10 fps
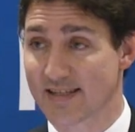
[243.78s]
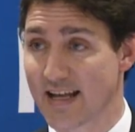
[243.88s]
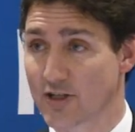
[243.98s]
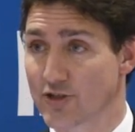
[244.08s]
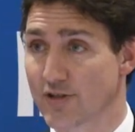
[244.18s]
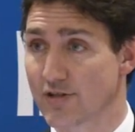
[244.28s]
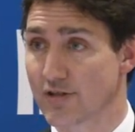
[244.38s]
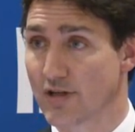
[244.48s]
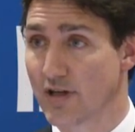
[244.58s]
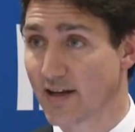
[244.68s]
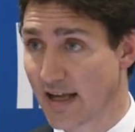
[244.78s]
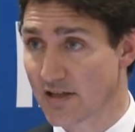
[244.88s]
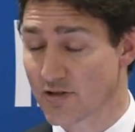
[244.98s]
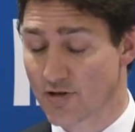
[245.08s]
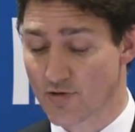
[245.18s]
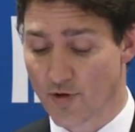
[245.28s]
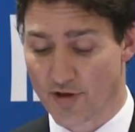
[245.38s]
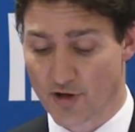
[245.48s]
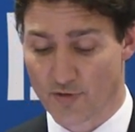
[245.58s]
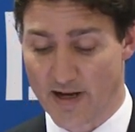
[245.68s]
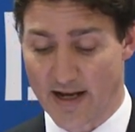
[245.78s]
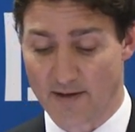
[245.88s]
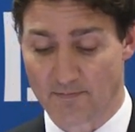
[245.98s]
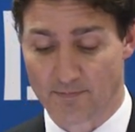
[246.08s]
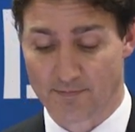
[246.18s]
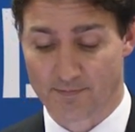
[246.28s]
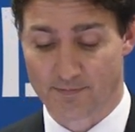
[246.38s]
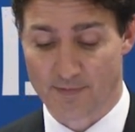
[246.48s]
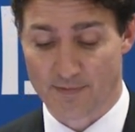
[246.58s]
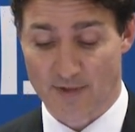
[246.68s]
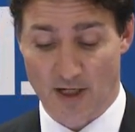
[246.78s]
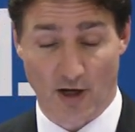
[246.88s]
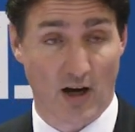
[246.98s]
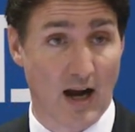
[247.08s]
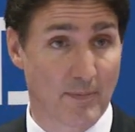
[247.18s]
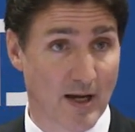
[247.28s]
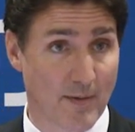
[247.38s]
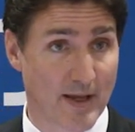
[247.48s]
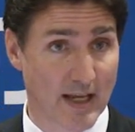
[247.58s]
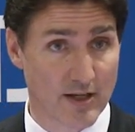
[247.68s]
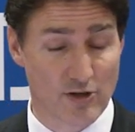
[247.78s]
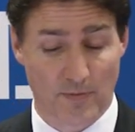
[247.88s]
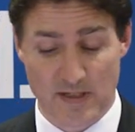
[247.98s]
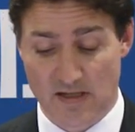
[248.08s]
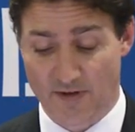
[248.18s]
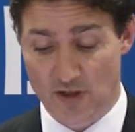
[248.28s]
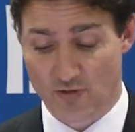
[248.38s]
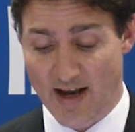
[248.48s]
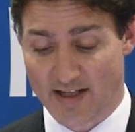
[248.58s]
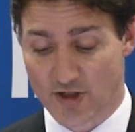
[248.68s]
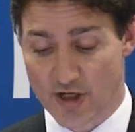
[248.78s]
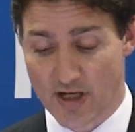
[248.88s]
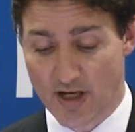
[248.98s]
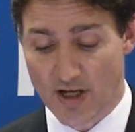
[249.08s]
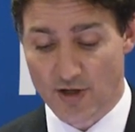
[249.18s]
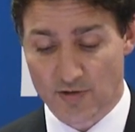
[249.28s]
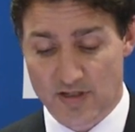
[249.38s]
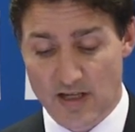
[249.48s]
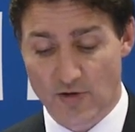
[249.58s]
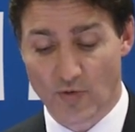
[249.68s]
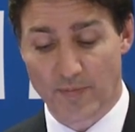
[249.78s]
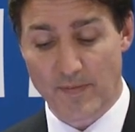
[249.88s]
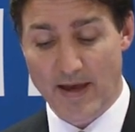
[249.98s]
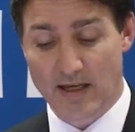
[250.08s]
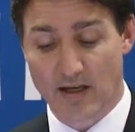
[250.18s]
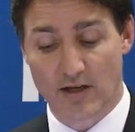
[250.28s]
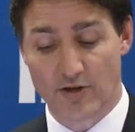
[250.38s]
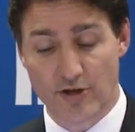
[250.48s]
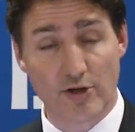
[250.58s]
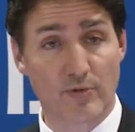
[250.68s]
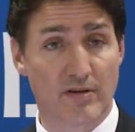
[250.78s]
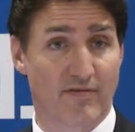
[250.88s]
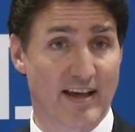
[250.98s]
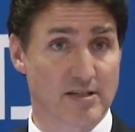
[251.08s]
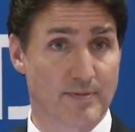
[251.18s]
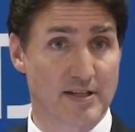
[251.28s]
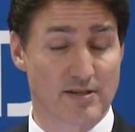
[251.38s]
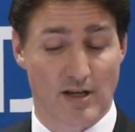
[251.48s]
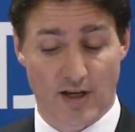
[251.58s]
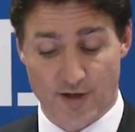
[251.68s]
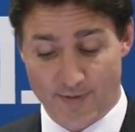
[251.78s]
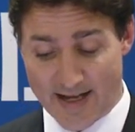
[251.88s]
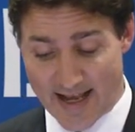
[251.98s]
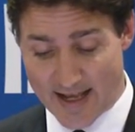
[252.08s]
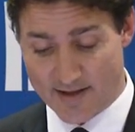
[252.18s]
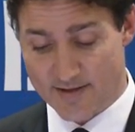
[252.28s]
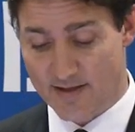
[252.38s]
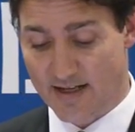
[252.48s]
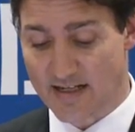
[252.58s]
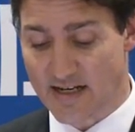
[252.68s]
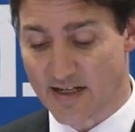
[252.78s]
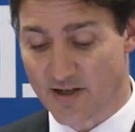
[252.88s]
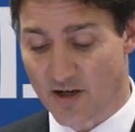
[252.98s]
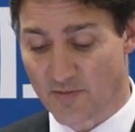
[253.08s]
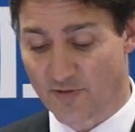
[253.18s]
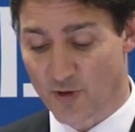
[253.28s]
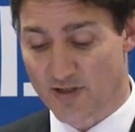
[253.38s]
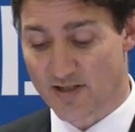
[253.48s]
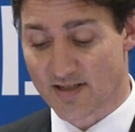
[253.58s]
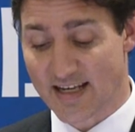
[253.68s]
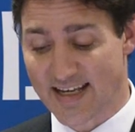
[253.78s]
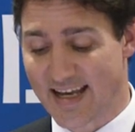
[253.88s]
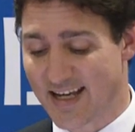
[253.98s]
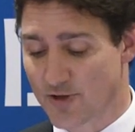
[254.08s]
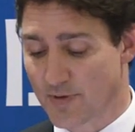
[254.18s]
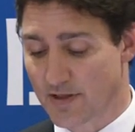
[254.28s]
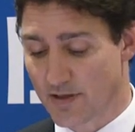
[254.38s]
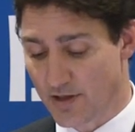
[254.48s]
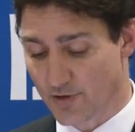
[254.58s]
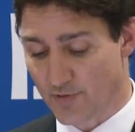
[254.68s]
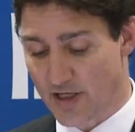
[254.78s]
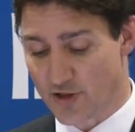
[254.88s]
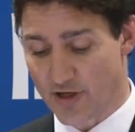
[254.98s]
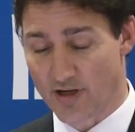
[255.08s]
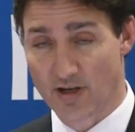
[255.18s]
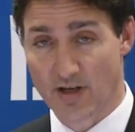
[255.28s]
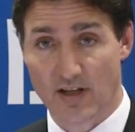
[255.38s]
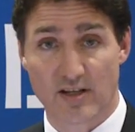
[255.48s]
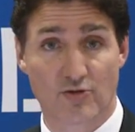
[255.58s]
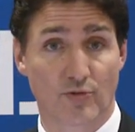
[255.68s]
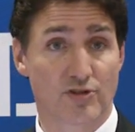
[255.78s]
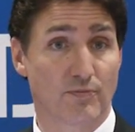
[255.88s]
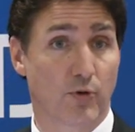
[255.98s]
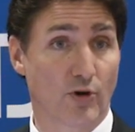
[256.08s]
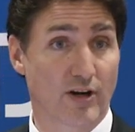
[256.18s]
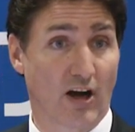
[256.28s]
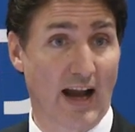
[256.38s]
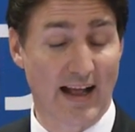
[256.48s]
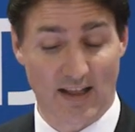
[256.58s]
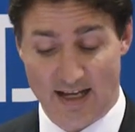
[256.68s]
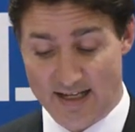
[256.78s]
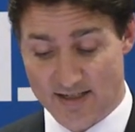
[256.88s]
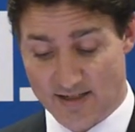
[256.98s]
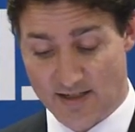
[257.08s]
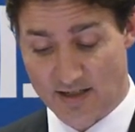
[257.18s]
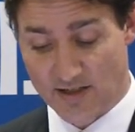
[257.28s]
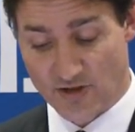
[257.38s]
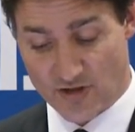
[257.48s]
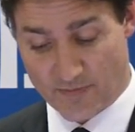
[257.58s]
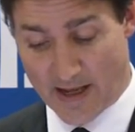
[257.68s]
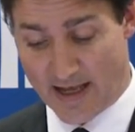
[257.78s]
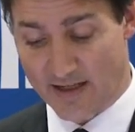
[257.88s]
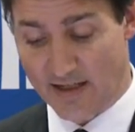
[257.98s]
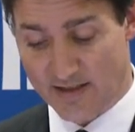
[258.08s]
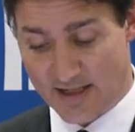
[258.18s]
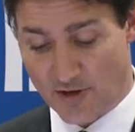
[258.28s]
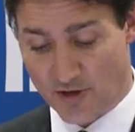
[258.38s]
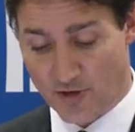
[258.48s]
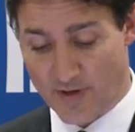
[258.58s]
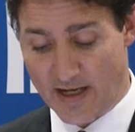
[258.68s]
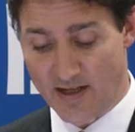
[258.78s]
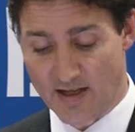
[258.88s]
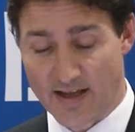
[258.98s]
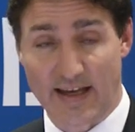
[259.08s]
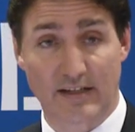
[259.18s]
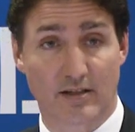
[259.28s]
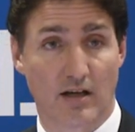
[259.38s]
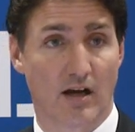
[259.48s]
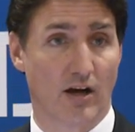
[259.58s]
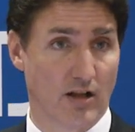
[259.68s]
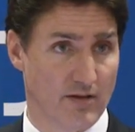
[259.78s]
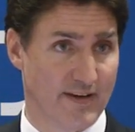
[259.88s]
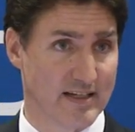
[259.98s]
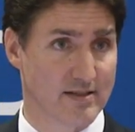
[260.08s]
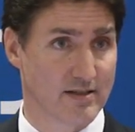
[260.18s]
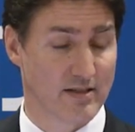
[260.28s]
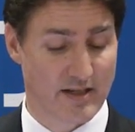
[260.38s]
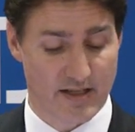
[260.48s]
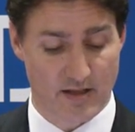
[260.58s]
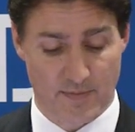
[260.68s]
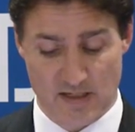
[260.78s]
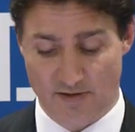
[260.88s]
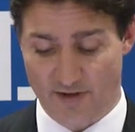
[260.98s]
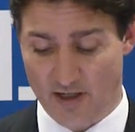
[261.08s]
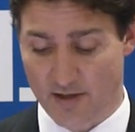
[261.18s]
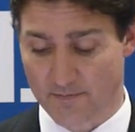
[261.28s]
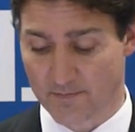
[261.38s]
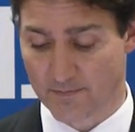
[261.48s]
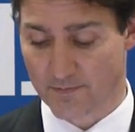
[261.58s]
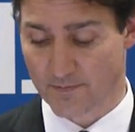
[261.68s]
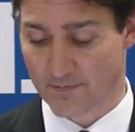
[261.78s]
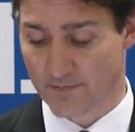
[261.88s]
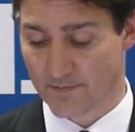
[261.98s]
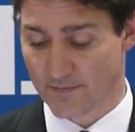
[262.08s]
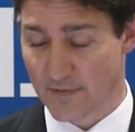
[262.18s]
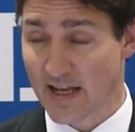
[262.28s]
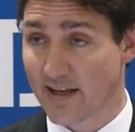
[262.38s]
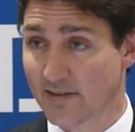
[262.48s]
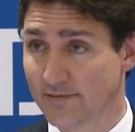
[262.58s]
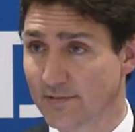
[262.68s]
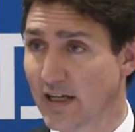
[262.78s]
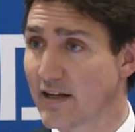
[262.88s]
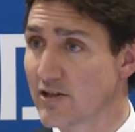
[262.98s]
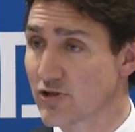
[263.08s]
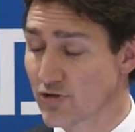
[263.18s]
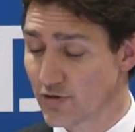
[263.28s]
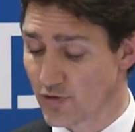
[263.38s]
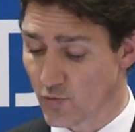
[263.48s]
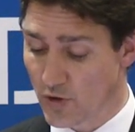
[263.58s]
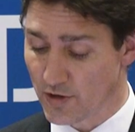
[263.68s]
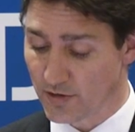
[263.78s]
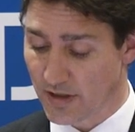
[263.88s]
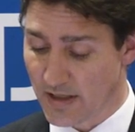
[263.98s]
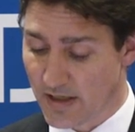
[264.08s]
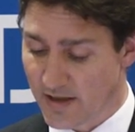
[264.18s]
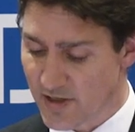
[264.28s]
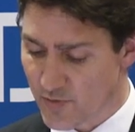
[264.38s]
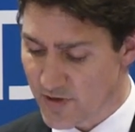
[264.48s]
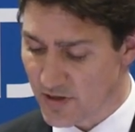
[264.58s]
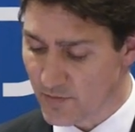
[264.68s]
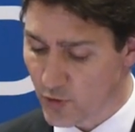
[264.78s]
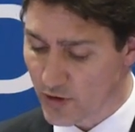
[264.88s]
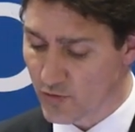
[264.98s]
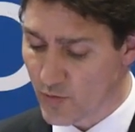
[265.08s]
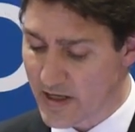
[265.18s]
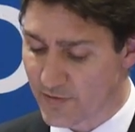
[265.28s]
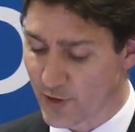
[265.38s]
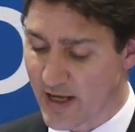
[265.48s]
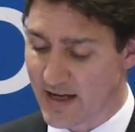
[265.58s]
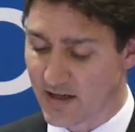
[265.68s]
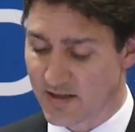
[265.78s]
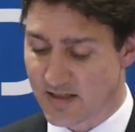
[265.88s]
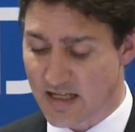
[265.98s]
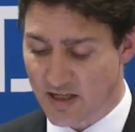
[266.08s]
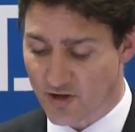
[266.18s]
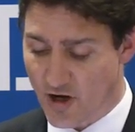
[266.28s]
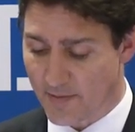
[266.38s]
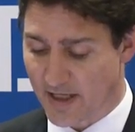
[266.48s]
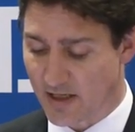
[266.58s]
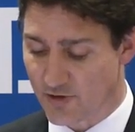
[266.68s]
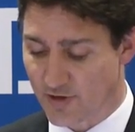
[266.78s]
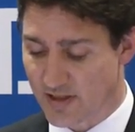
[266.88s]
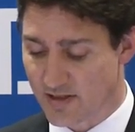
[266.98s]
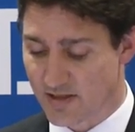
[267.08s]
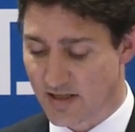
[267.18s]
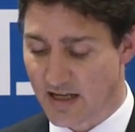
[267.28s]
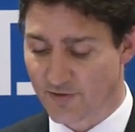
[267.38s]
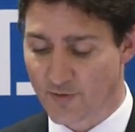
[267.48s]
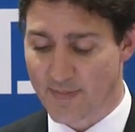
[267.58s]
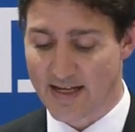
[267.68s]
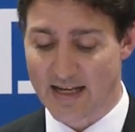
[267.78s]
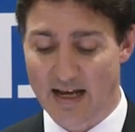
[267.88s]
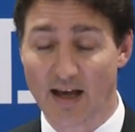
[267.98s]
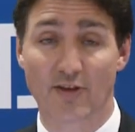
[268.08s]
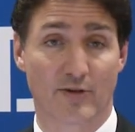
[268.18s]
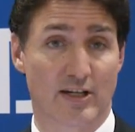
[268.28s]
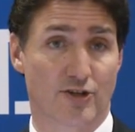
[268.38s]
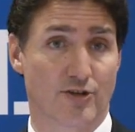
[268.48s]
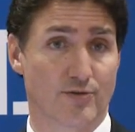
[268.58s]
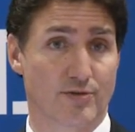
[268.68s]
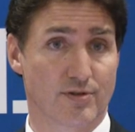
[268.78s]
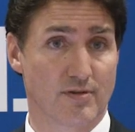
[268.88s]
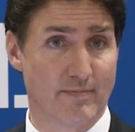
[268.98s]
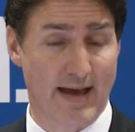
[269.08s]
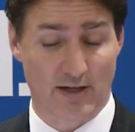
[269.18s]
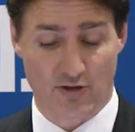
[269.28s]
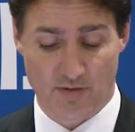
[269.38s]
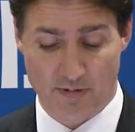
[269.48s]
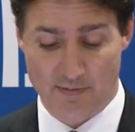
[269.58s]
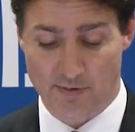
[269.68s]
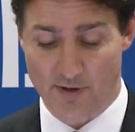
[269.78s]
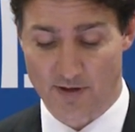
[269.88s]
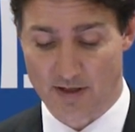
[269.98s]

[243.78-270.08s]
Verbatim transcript: sanctions against North Korea. In our upcoming Indo-Pacific strategy, you'll see that we'll be making new investments to enhance the Canadian Armed Forces' engagement in the region. This will support our allies, Japan and South Korea, and all of us in the Pacific. In an uncertain world, this was an important week for Canada's economic interests and for many other issues that matter to people.